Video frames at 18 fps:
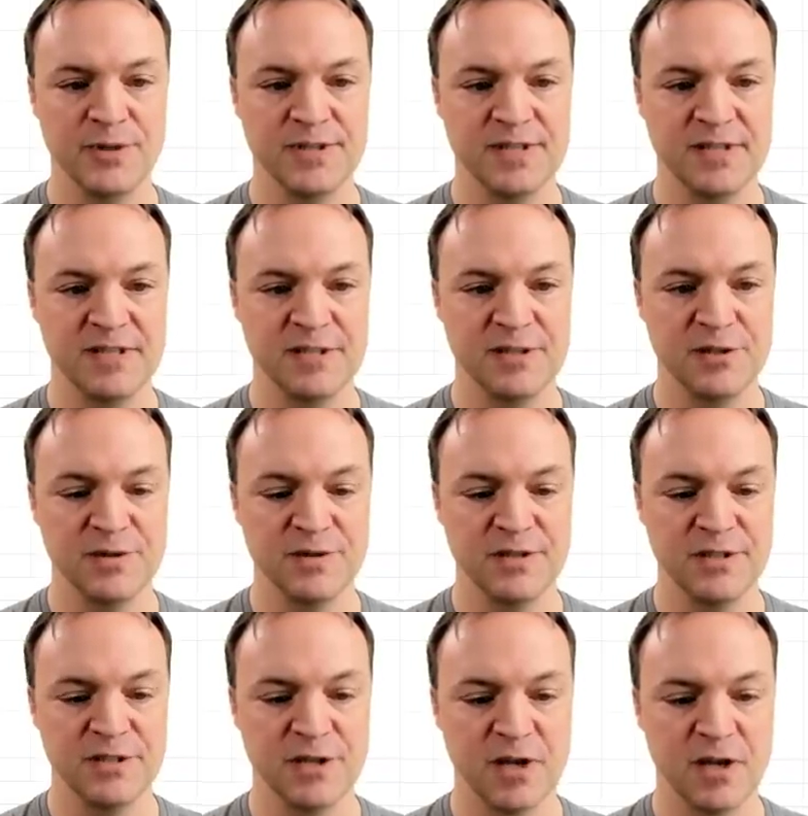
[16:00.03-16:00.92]
puts it into a
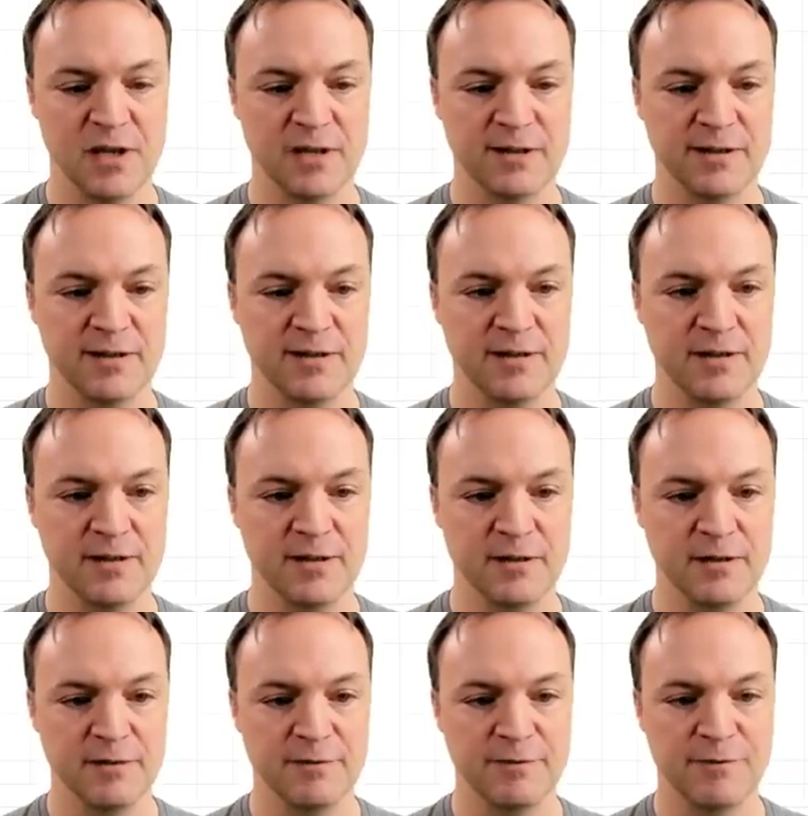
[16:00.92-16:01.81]
dollar
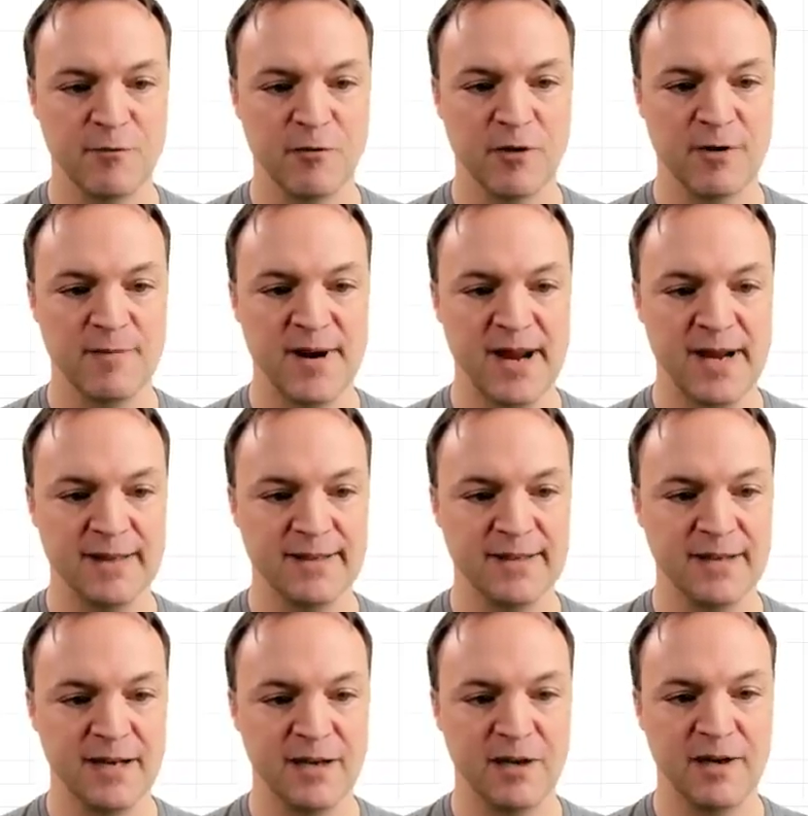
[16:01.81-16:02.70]
format
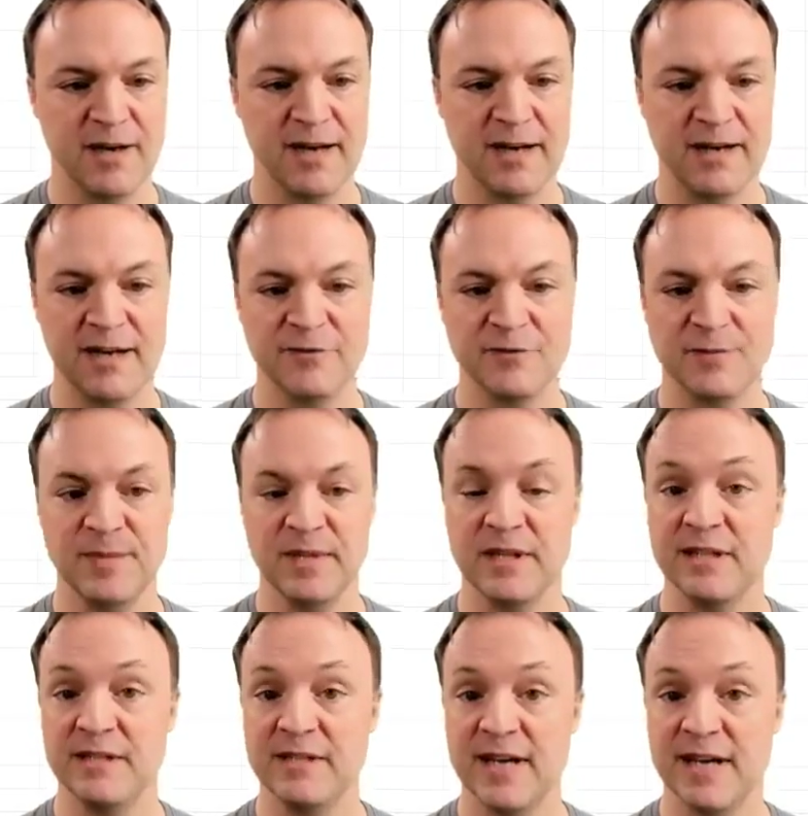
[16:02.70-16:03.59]
here and gives me
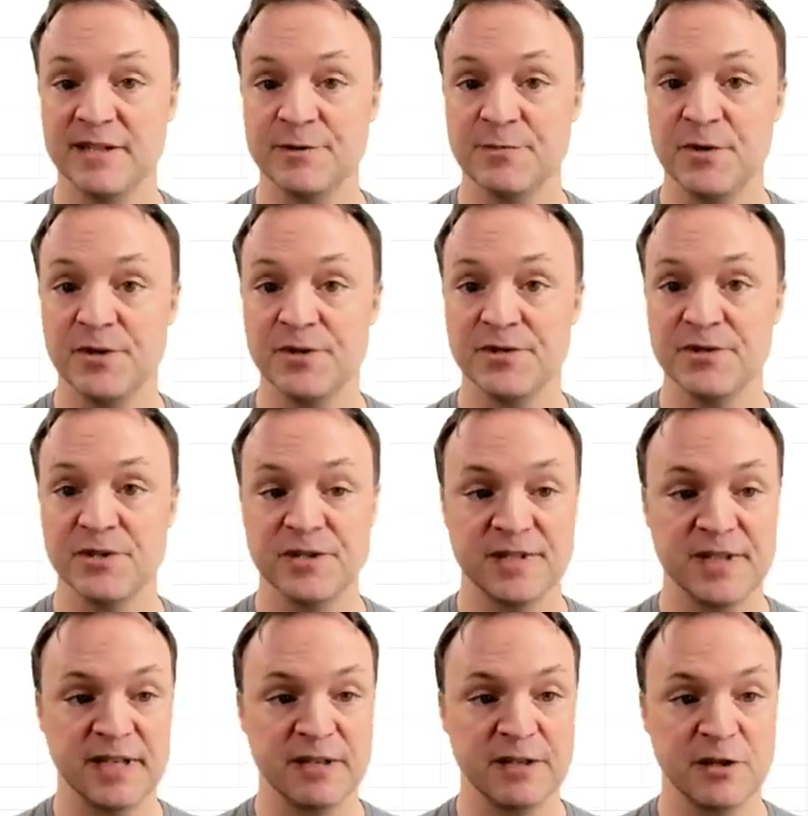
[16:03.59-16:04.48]
the decimals
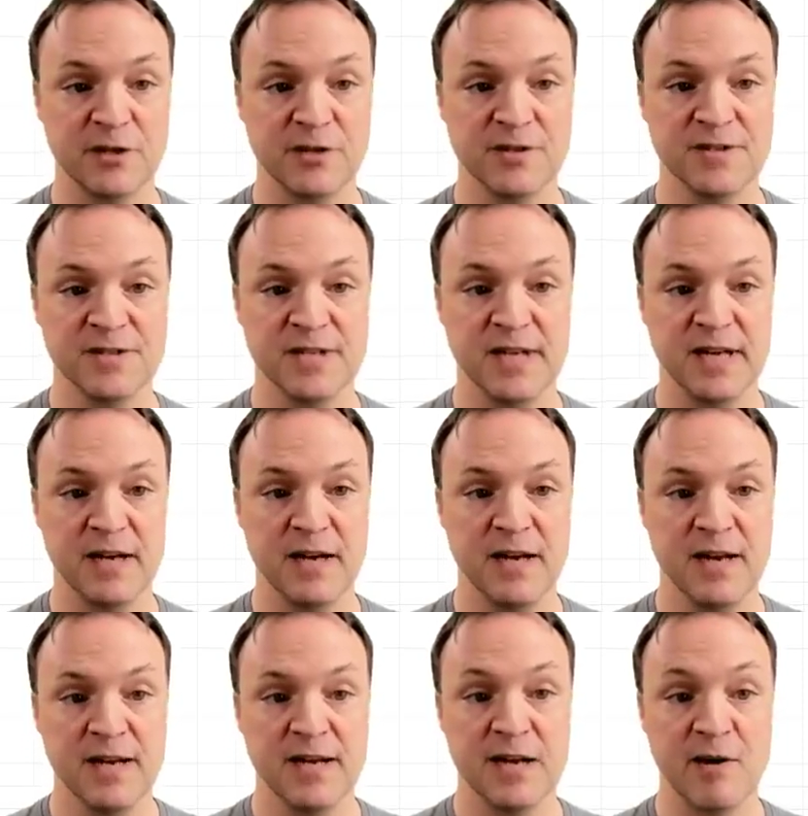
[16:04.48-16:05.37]
just like the currency.
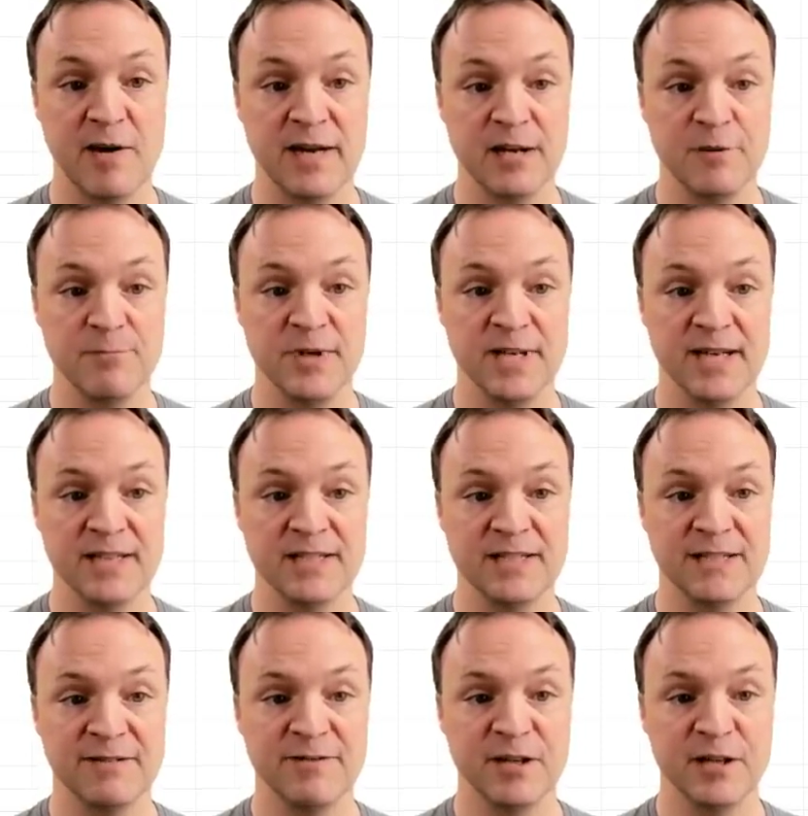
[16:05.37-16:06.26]
Now I can pick
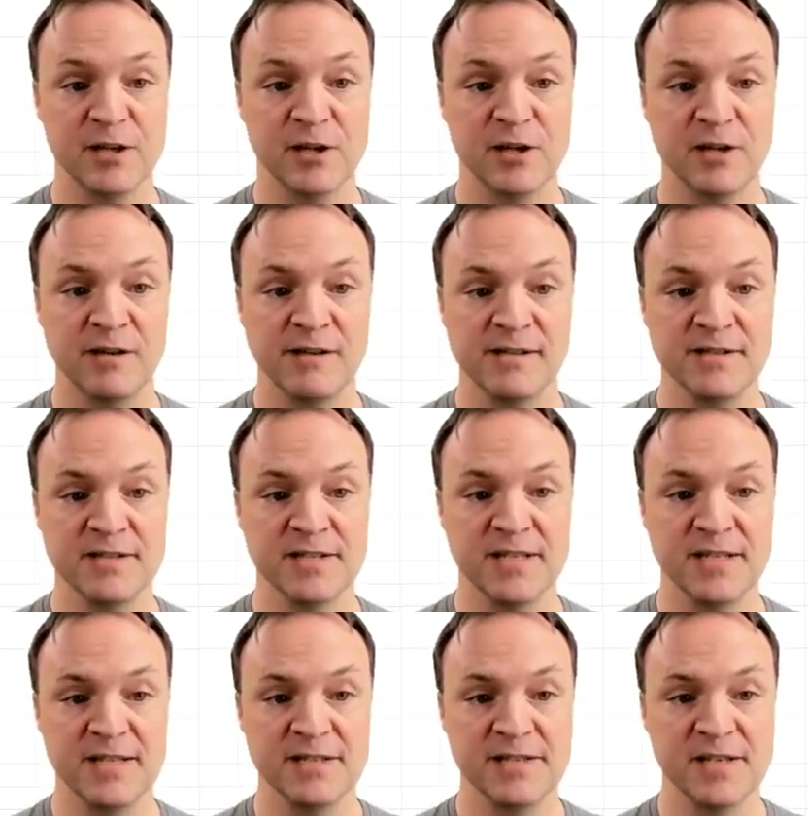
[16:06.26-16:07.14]
different
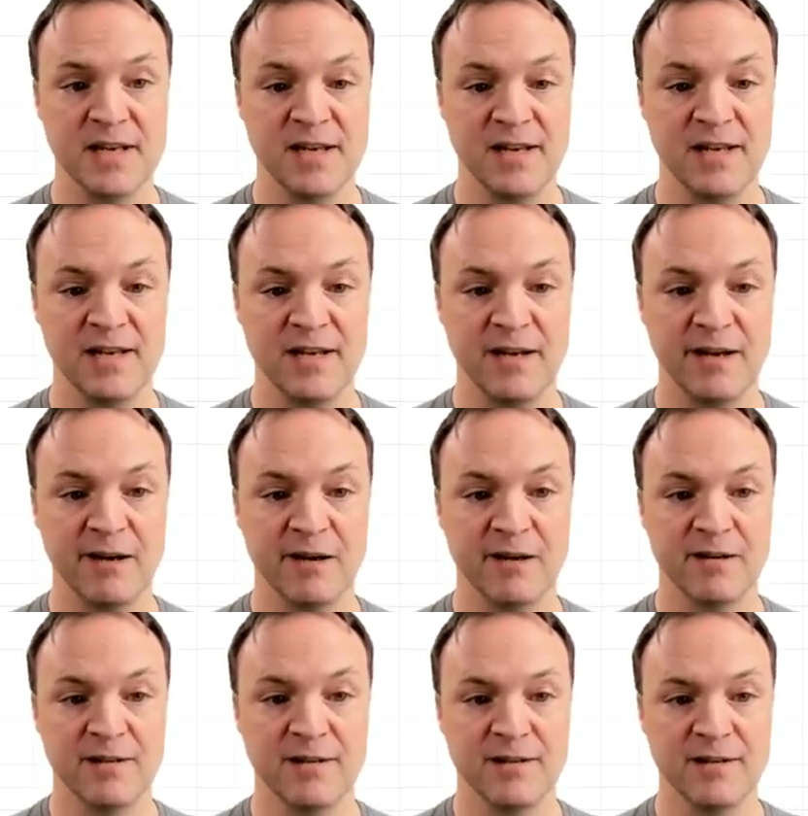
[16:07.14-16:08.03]
currencies
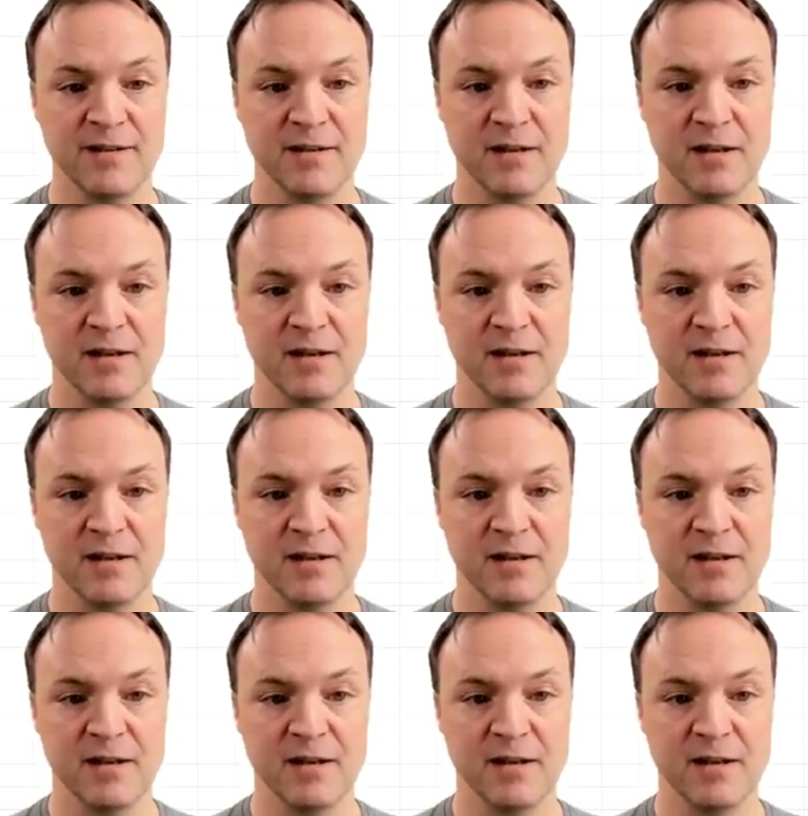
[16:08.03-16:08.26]
here